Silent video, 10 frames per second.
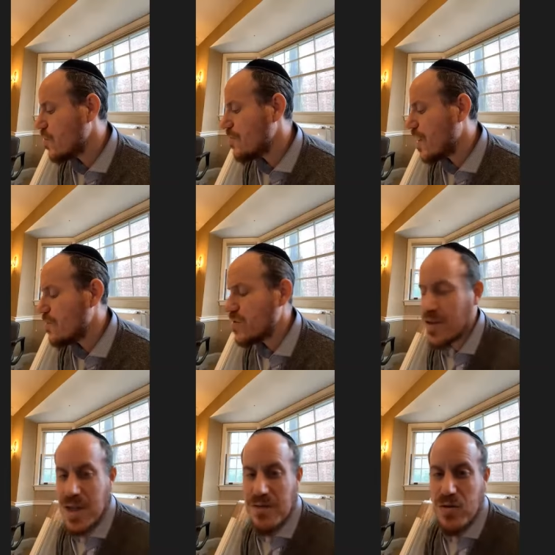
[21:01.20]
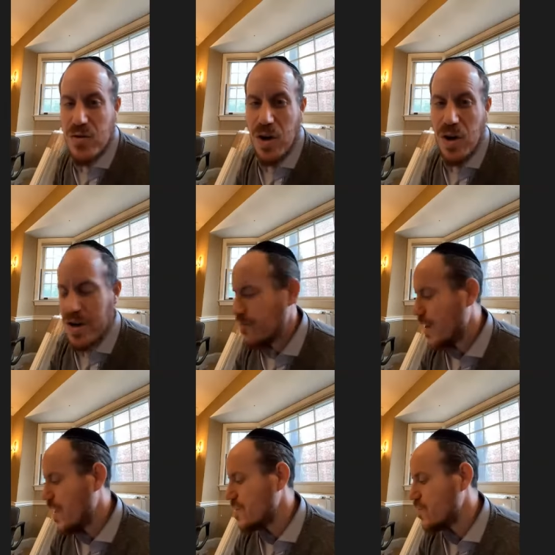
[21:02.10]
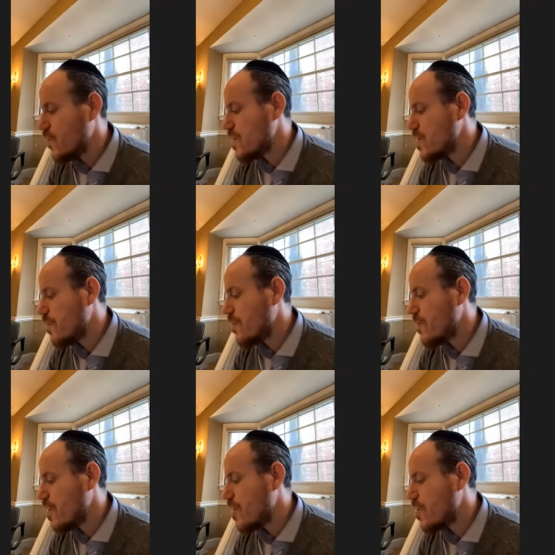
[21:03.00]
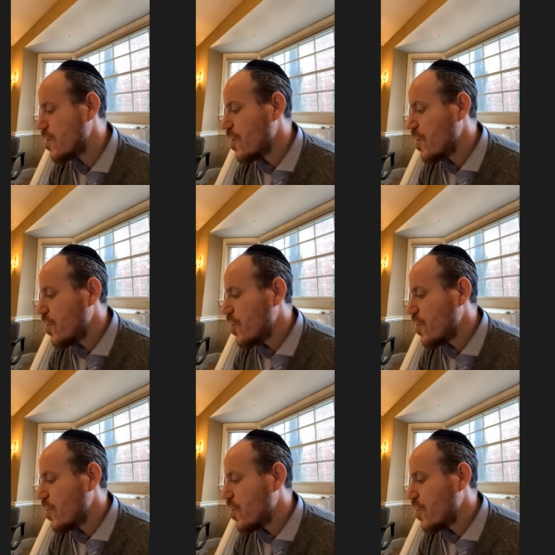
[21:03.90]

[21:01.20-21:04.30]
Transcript: Zulam Let's say you have two garden beds, one's above another.